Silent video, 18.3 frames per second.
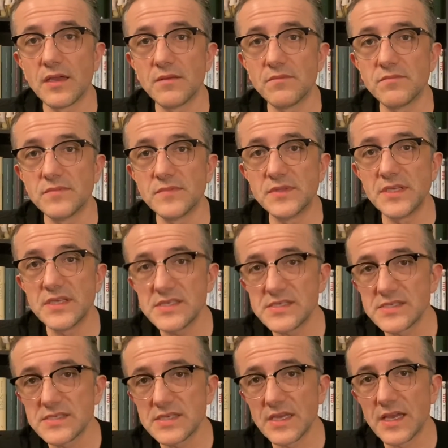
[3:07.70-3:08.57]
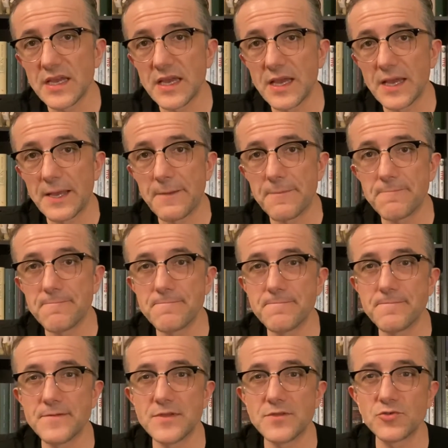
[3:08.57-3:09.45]
This
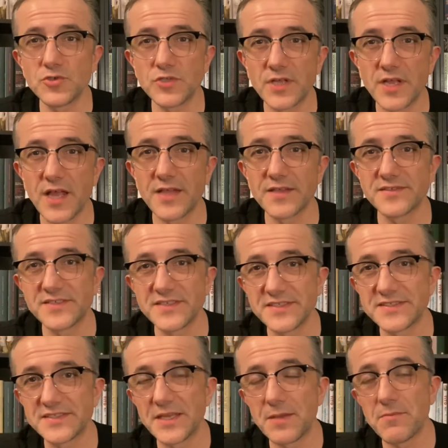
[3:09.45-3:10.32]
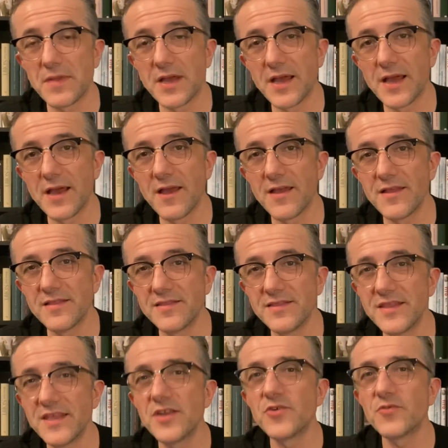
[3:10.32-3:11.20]
judicial system
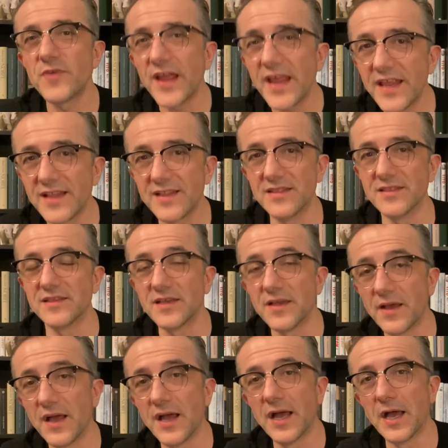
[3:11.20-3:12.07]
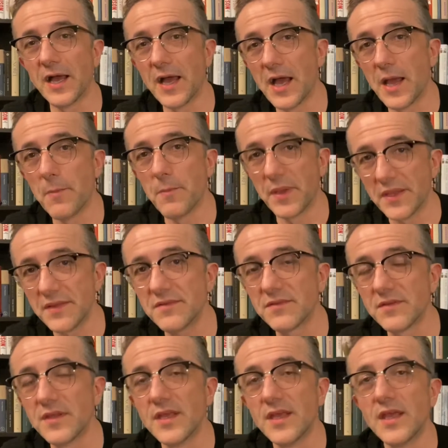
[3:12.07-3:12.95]
derailed a bit,